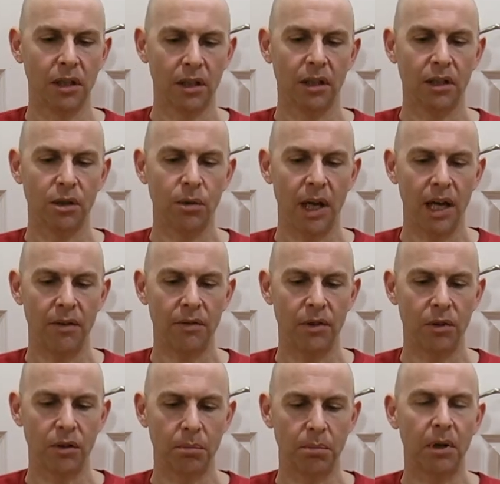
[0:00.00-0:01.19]
you have
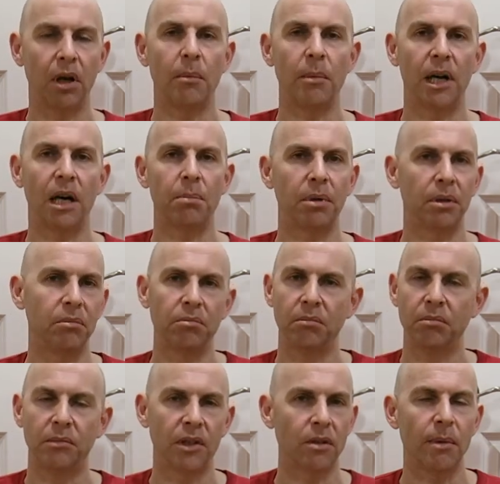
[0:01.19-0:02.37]
your palm up,
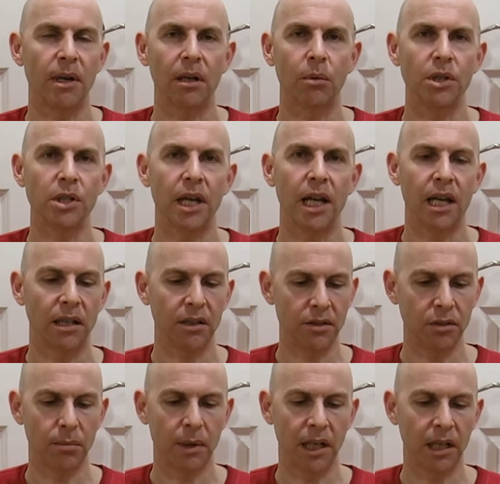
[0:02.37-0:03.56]
doesn't matter which hand, let's do
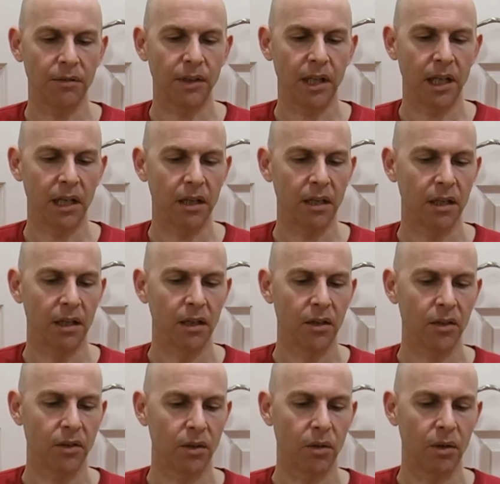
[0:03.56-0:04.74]
my left hand.
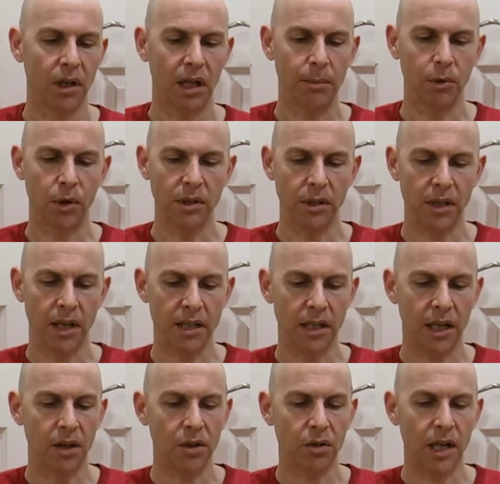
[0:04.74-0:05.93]
So I'm going to take the
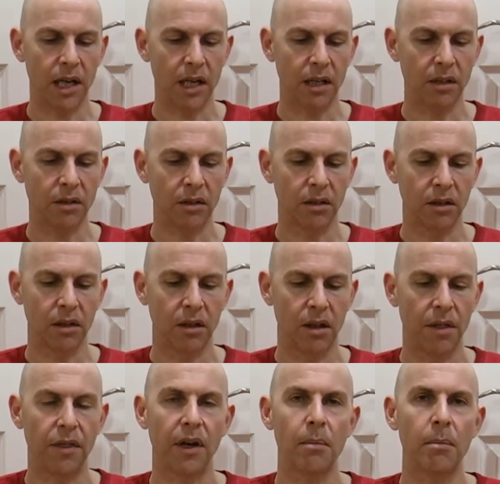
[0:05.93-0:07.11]
other hand,
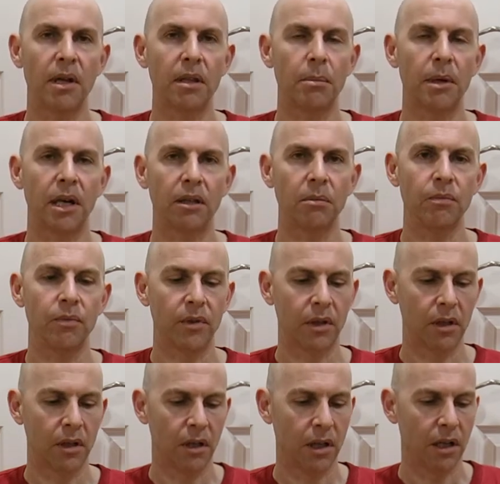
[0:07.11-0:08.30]
thumb on the bottom,
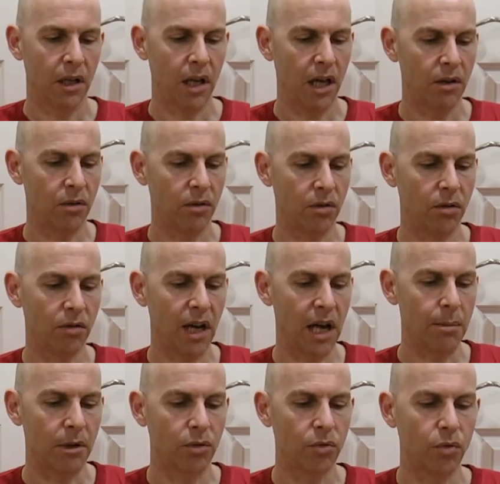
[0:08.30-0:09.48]
and
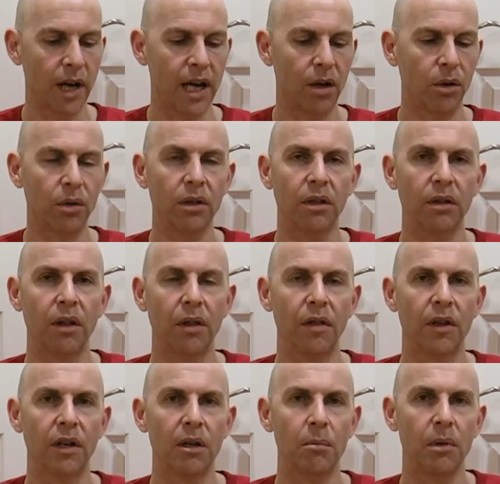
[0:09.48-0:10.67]
grab around the
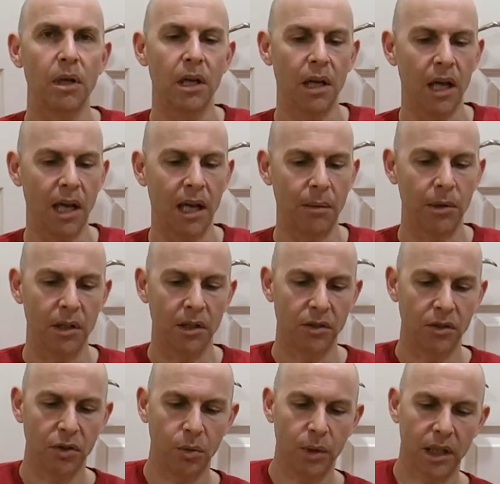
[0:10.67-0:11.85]
thumb, and I'm going to
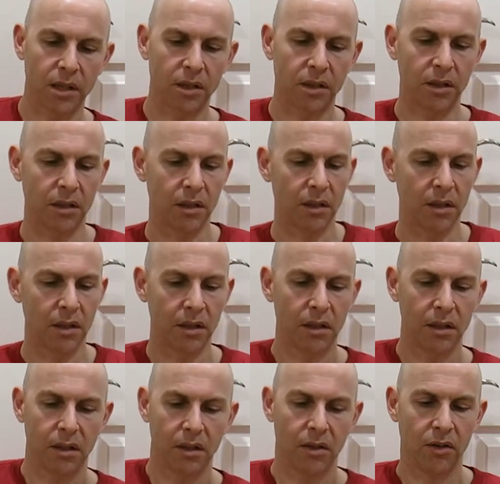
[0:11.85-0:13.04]
twist
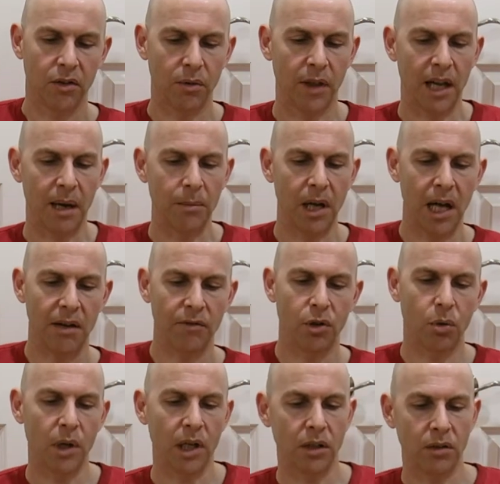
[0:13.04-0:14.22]
so that I'm kind of
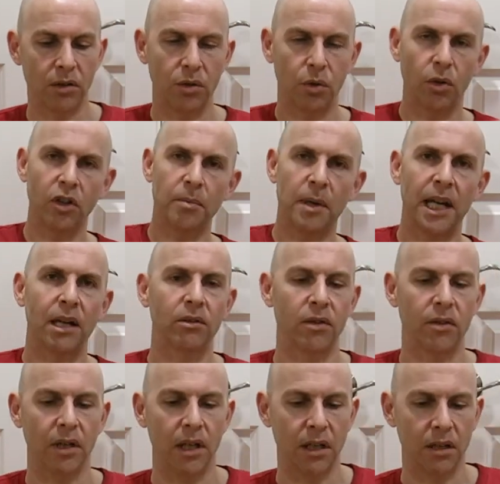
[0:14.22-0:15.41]
going towards my
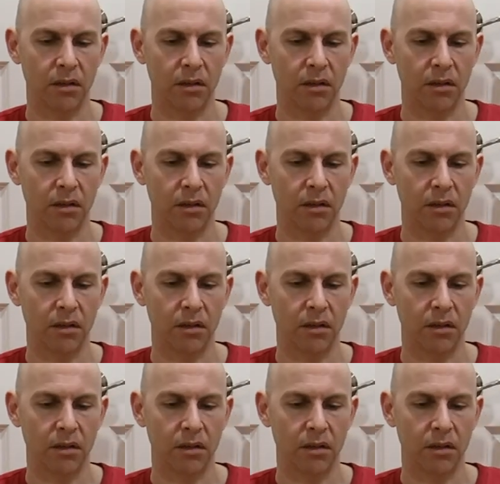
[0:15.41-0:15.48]
outside.